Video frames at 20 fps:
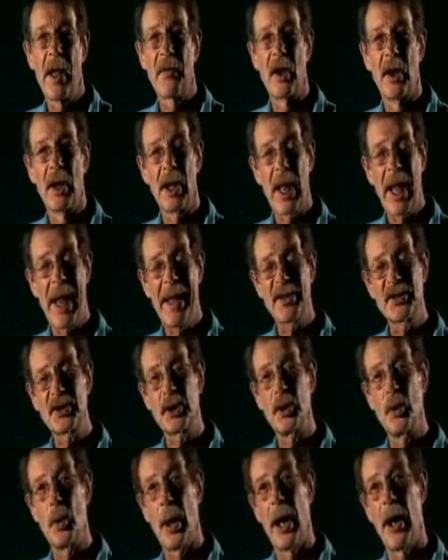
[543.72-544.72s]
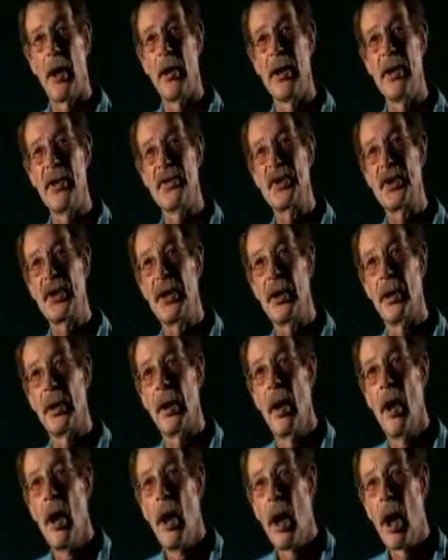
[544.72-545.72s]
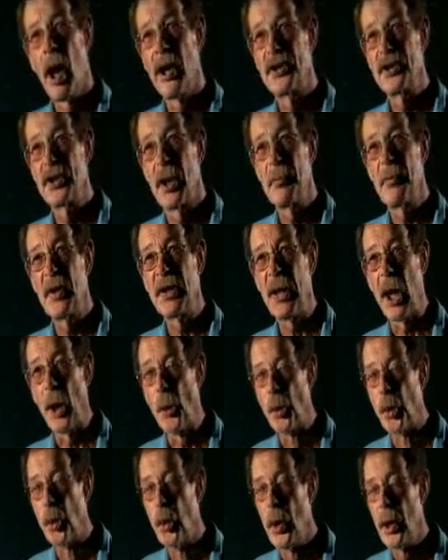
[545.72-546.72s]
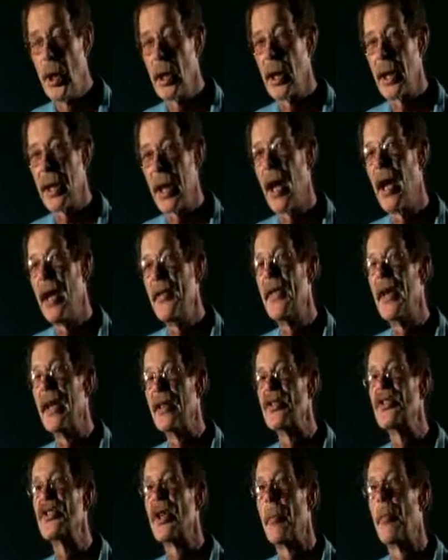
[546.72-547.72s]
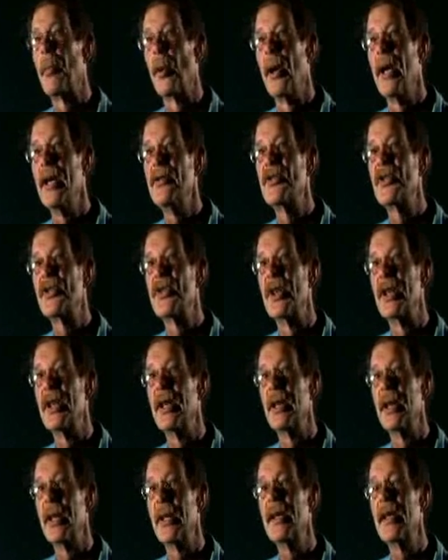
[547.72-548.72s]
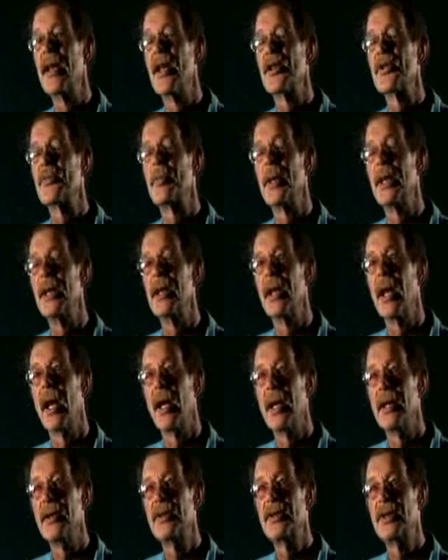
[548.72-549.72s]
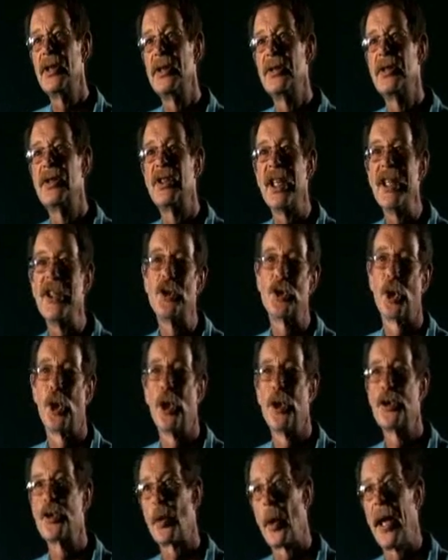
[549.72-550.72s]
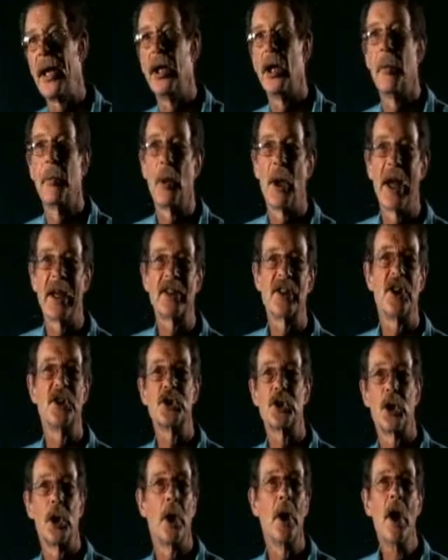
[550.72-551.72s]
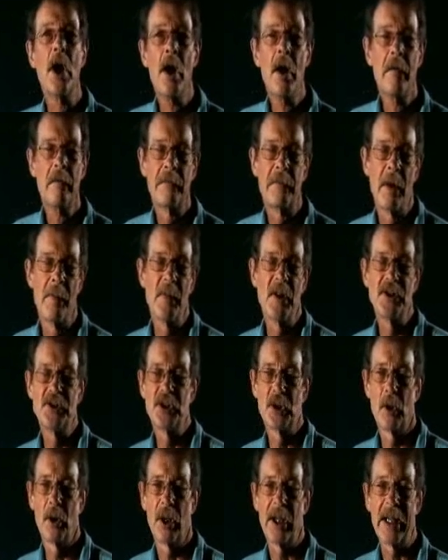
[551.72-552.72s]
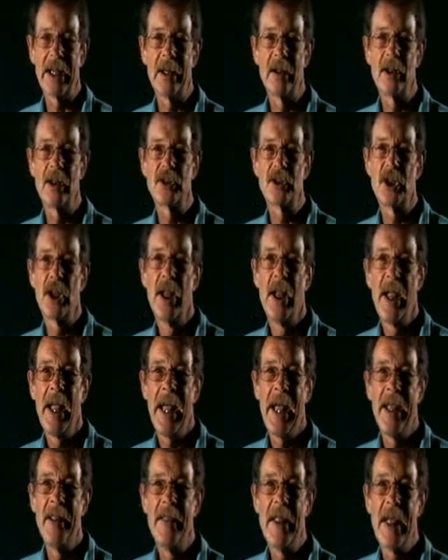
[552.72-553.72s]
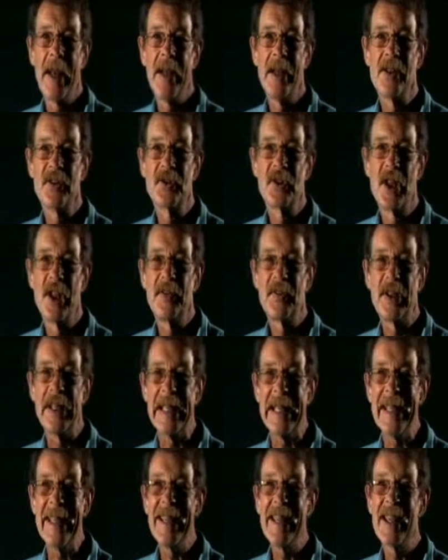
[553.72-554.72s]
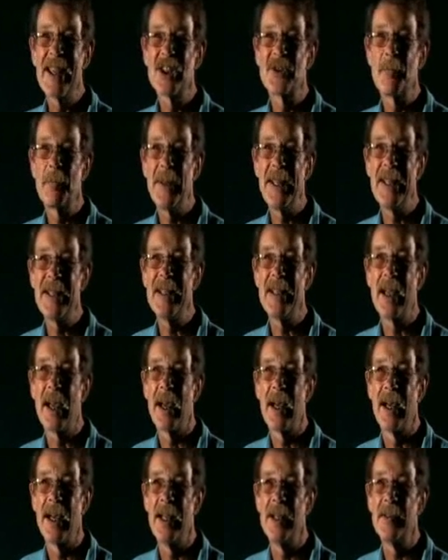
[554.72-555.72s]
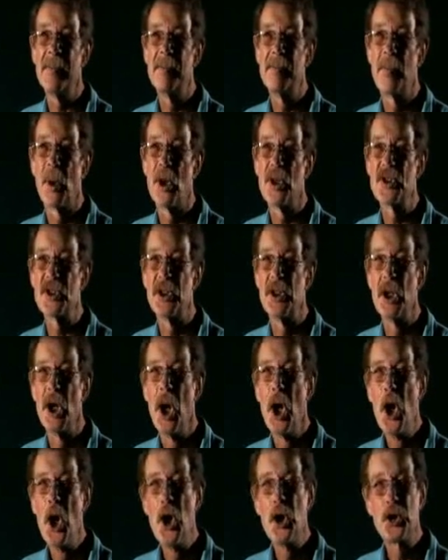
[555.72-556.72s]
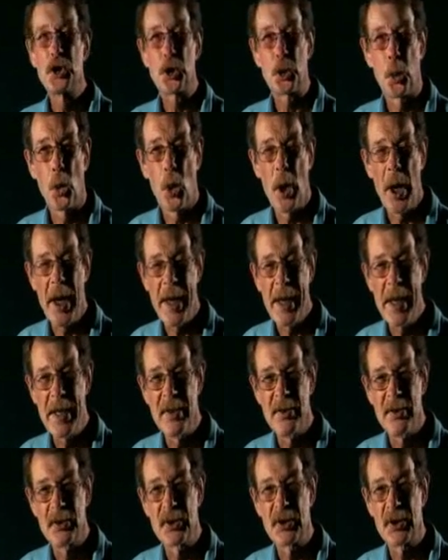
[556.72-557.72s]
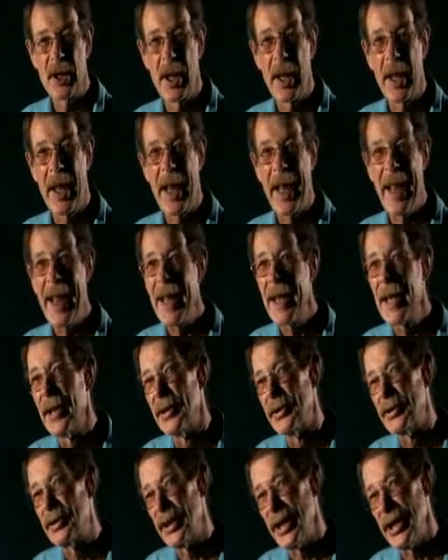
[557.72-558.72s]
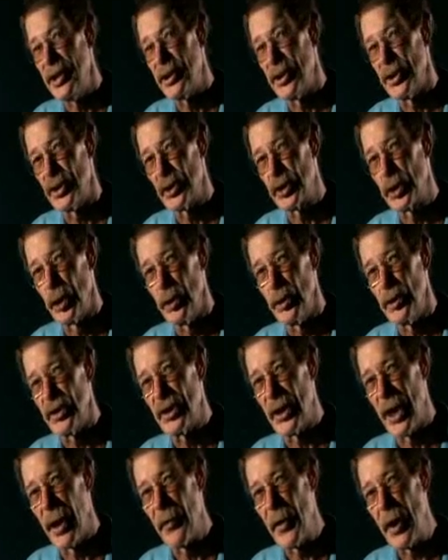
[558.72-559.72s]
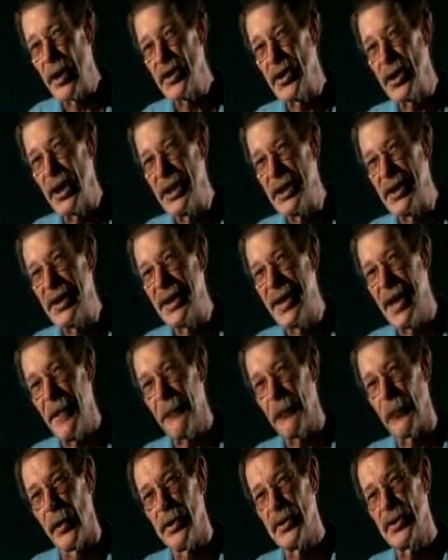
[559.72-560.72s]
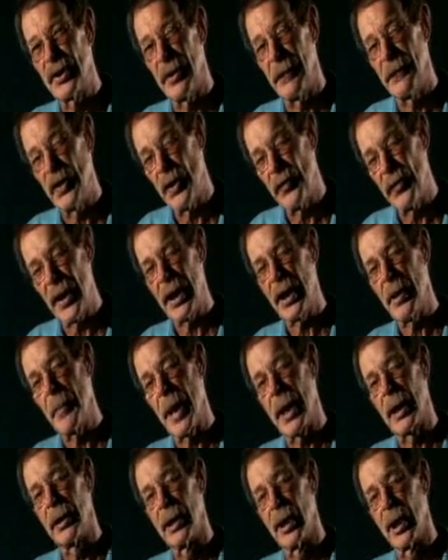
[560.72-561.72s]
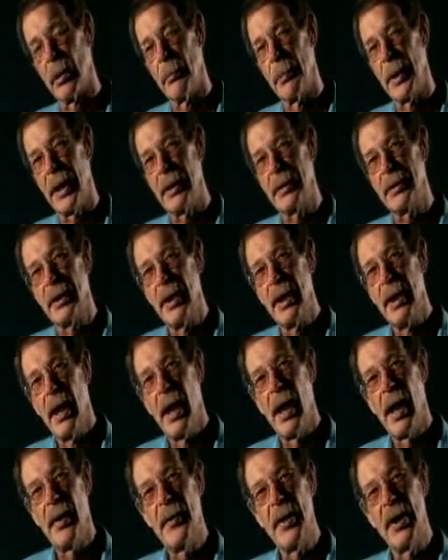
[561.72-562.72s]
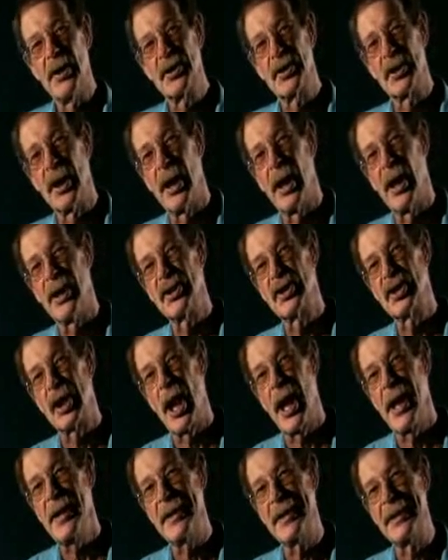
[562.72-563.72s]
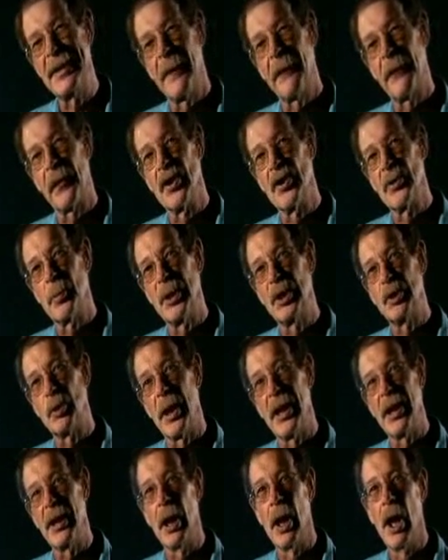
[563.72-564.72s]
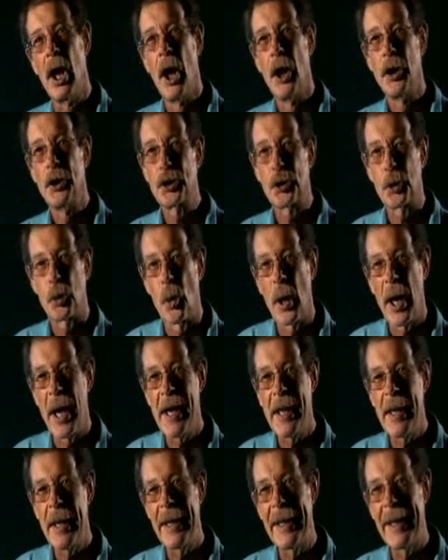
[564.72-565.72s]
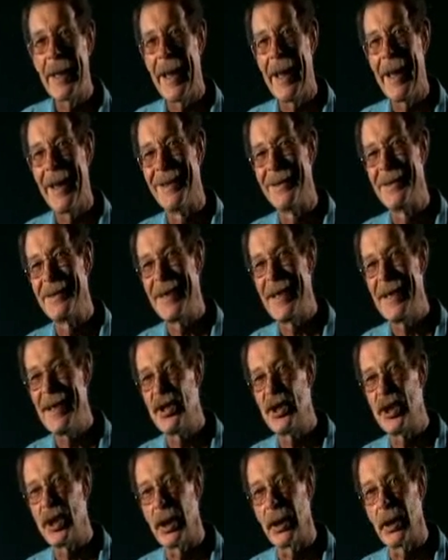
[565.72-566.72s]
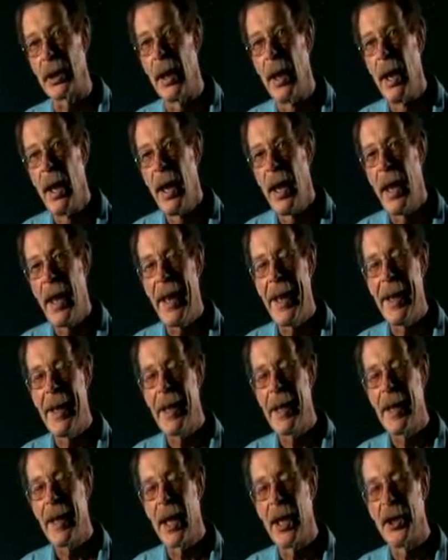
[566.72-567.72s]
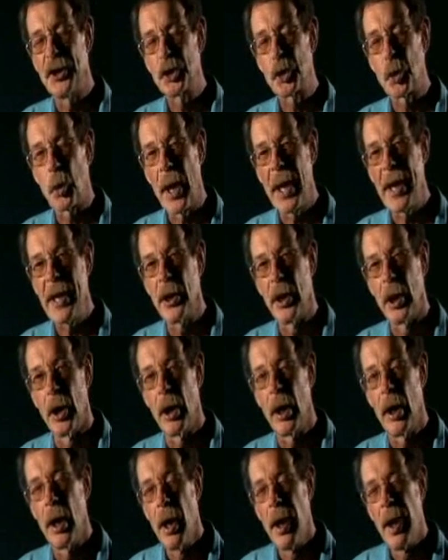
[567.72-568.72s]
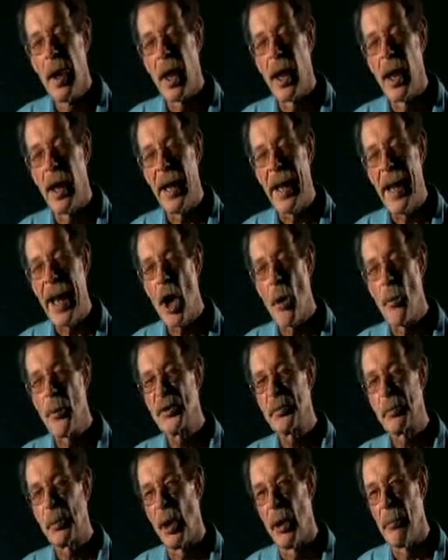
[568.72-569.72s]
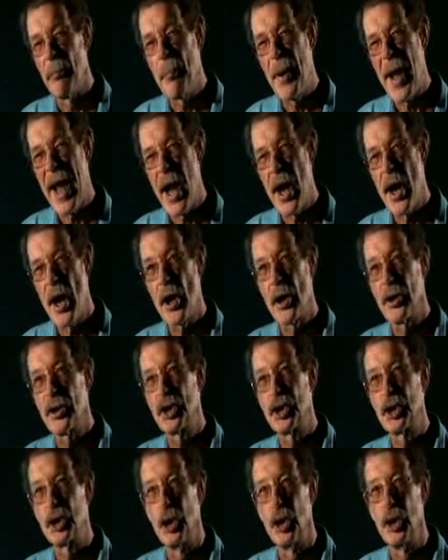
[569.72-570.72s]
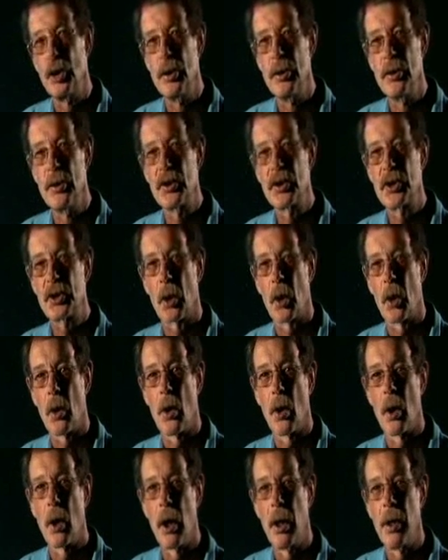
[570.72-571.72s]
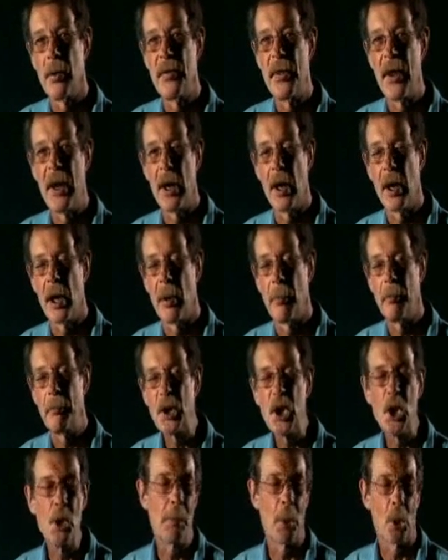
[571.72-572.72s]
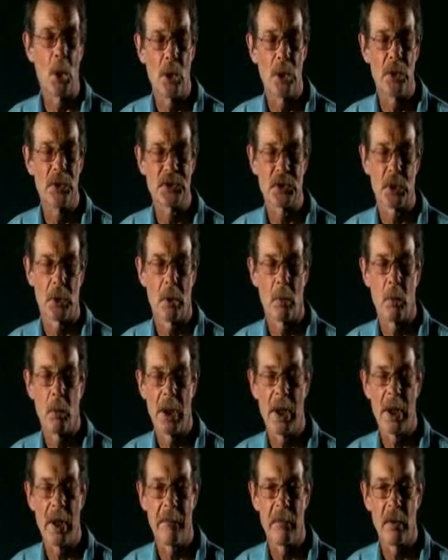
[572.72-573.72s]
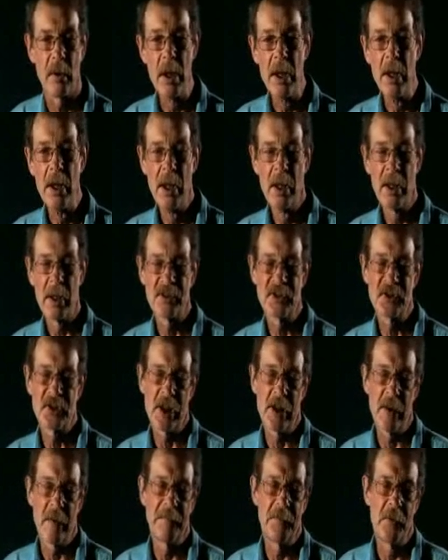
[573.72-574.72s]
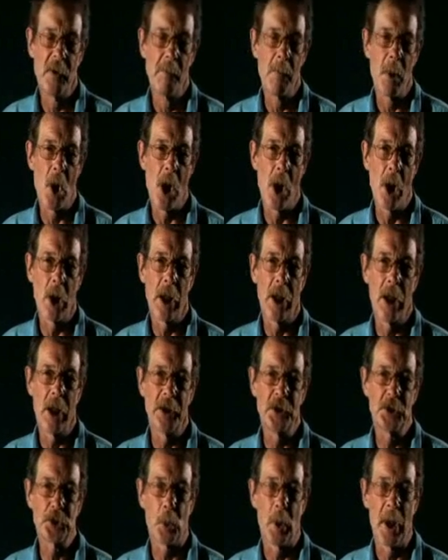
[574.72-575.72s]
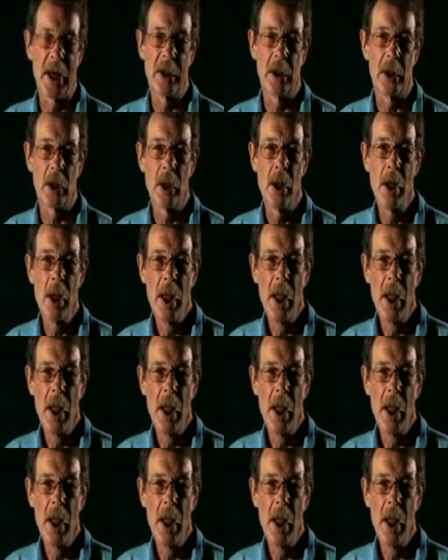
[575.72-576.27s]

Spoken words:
the last two areas here are something that really, I think, separates the ESP teacher, trainer, practitioner from the general English, and that is that the ESP person trains and teaches students. Now, there's a difference. If you think about it a little bit, there's a slight difference between training and teaching. A trainer helps prepare students or their pupils or whatever. Let's say a football trainer.